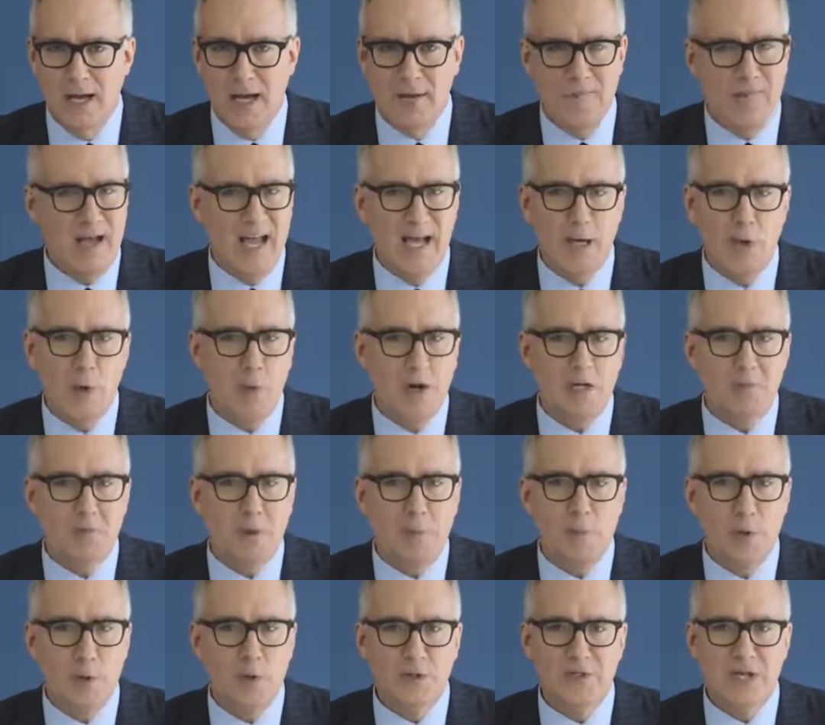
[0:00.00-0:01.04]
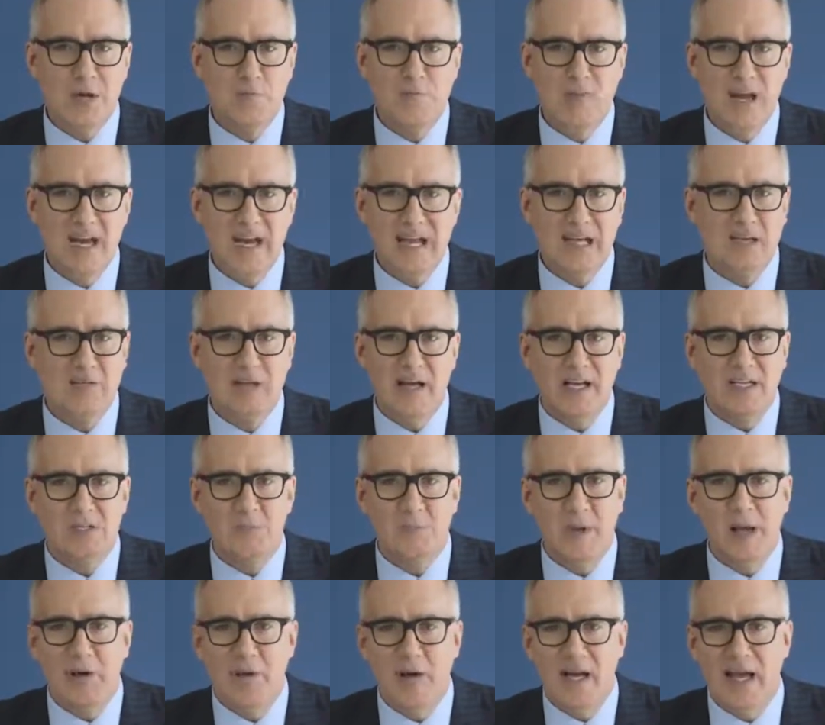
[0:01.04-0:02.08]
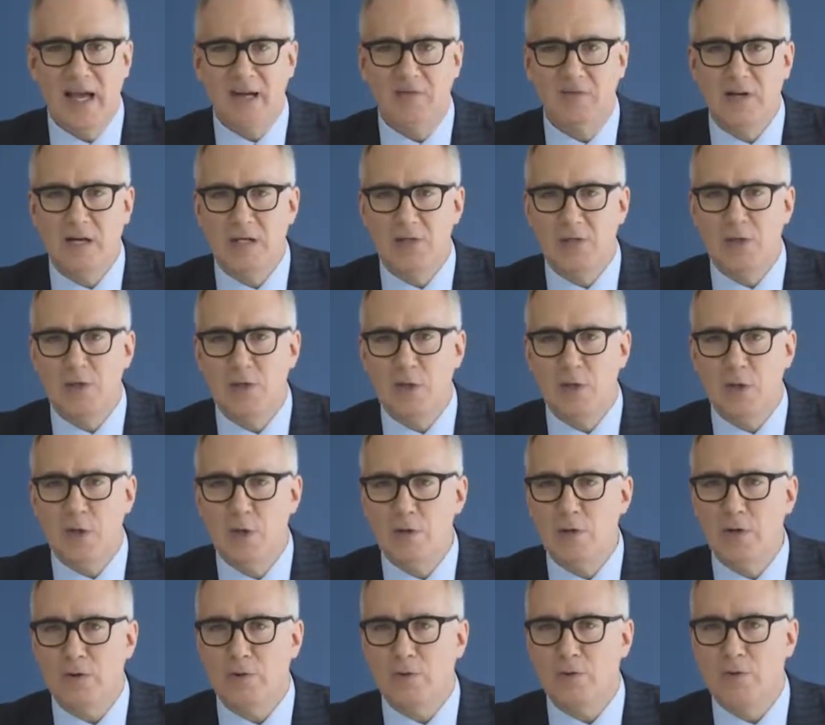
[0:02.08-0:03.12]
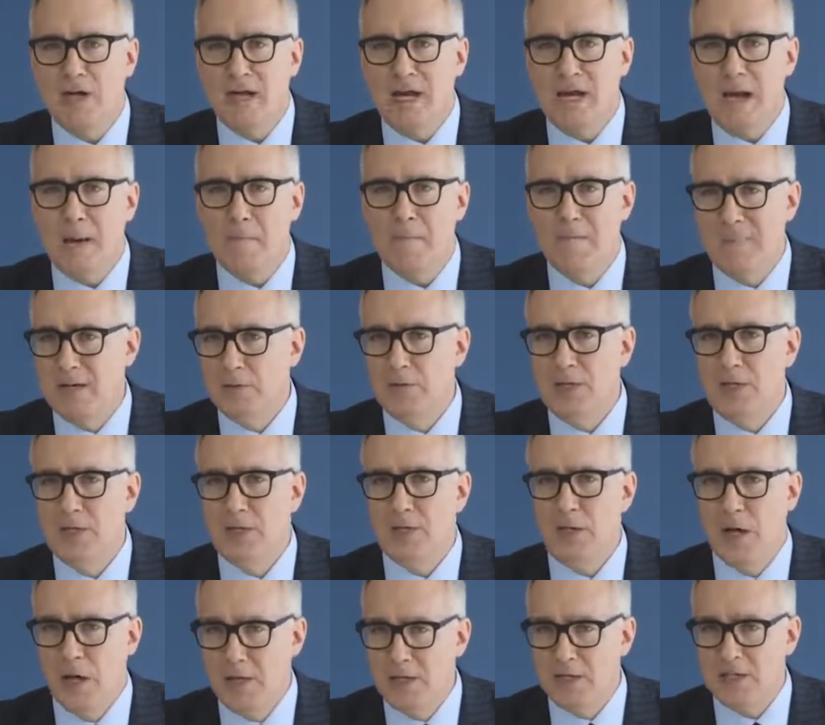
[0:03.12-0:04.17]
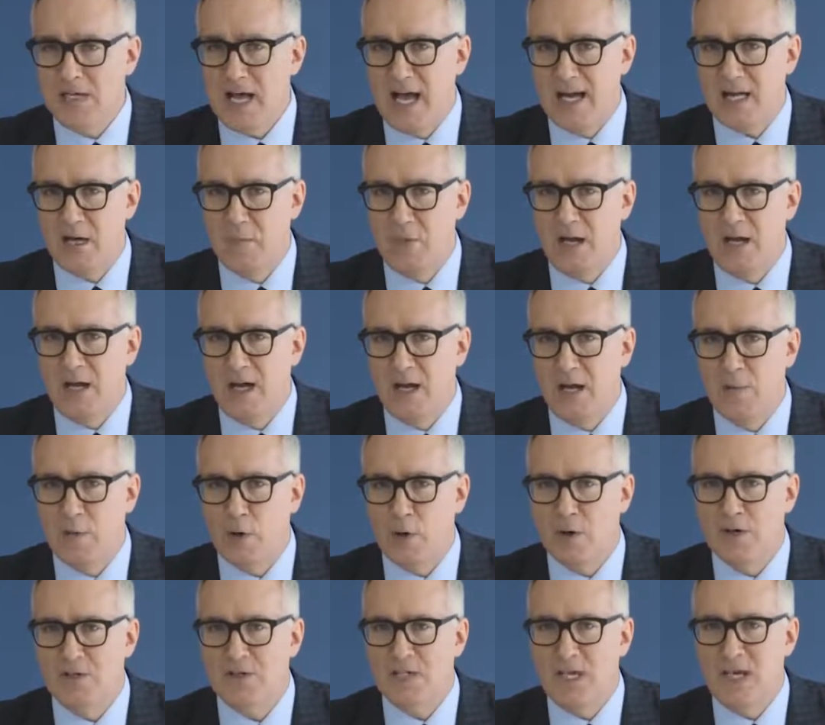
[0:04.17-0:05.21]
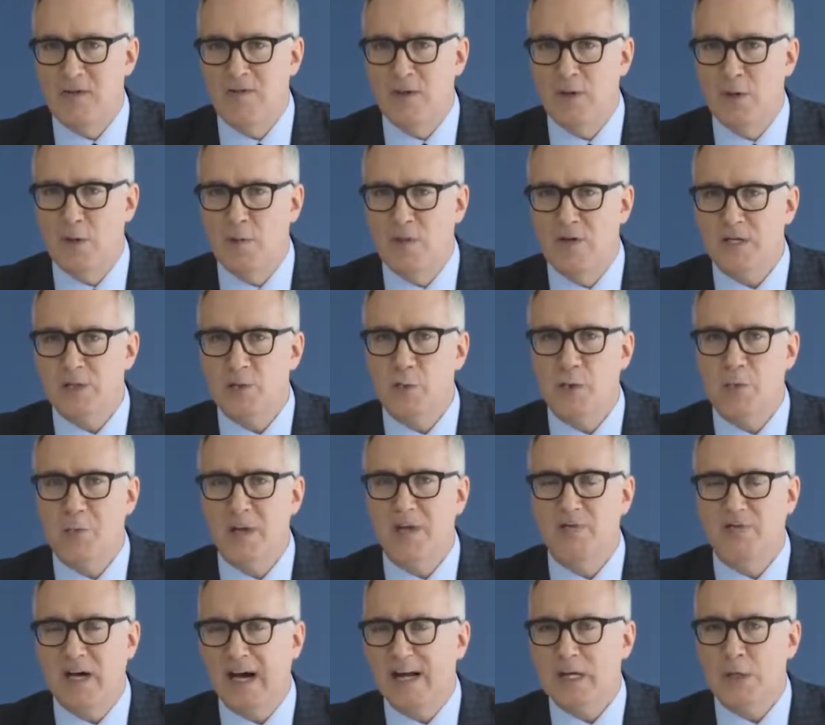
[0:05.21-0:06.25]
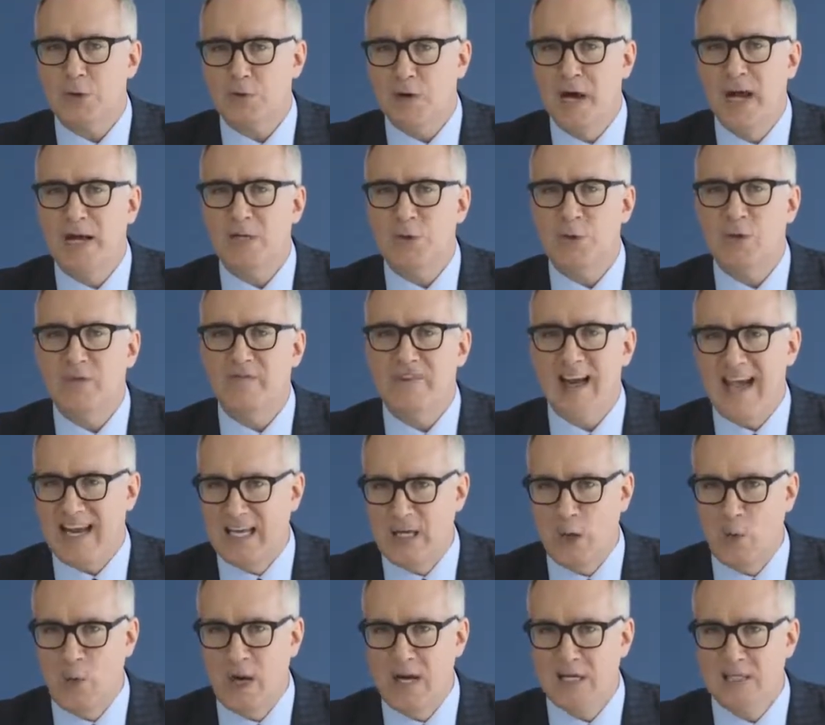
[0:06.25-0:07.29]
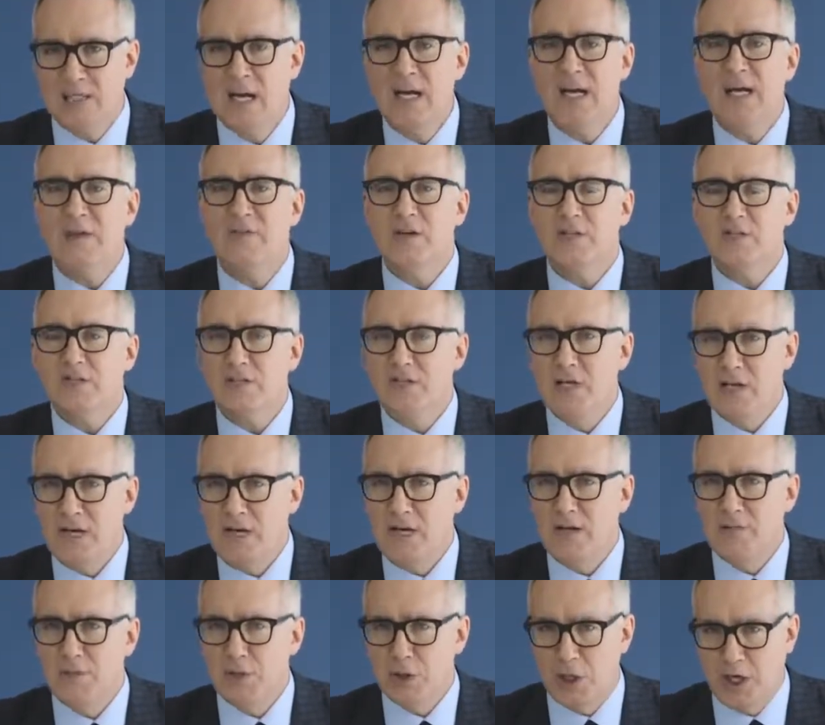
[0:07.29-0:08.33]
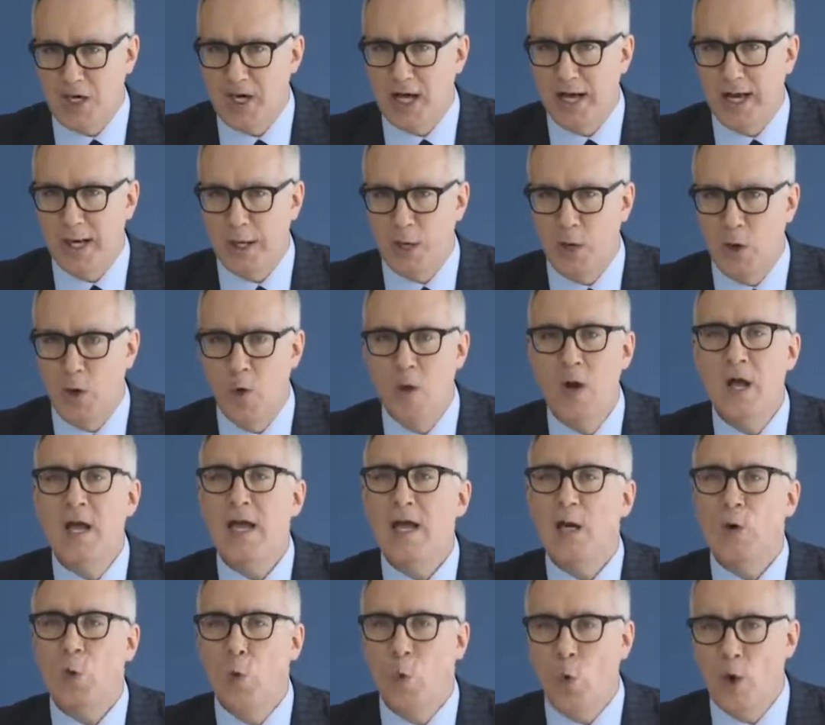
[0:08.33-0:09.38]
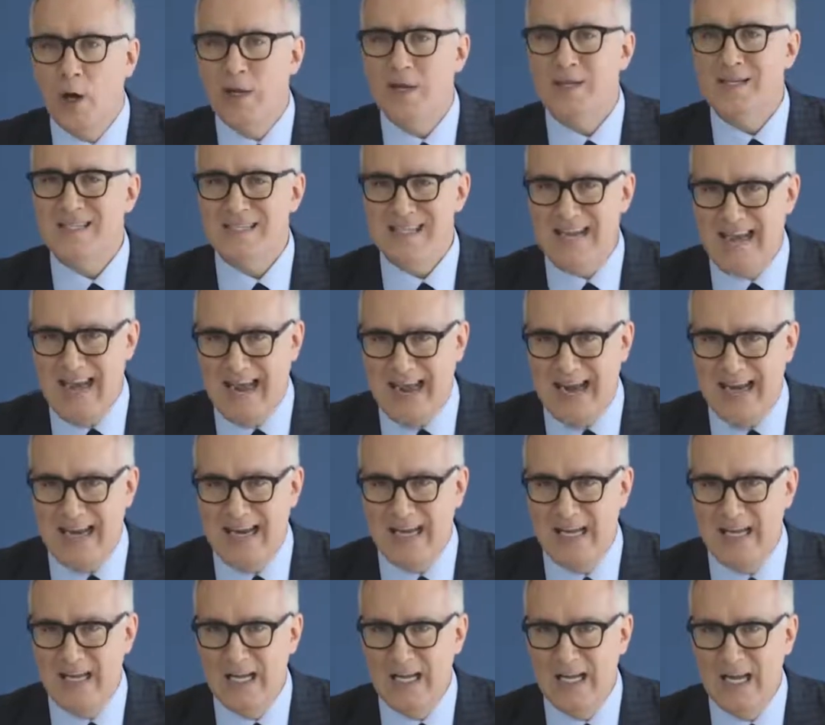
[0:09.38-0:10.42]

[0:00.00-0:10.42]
A man who has proposed immediately expelling at least 2 to 3 million undocumented immigrants, even though this would be like trying to evacuate the city of Chicago in one day.